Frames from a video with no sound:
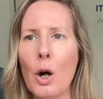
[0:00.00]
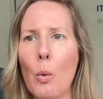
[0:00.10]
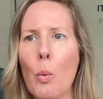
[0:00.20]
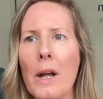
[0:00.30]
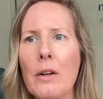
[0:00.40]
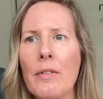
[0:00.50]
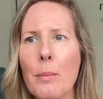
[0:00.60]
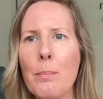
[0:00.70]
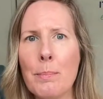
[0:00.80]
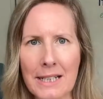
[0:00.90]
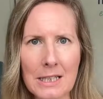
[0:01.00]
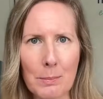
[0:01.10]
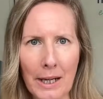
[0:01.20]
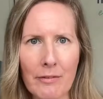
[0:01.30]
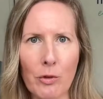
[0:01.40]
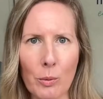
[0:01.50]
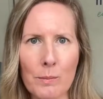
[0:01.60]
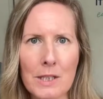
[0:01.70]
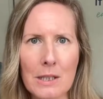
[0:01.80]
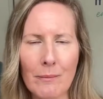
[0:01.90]
one of the best
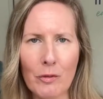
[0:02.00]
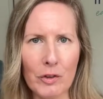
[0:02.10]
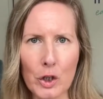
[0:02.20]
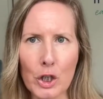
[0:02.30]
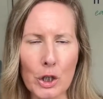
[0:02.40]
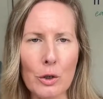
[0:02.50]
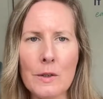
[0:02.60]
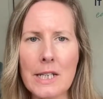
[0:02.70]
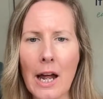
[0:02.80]
platforms for you to use.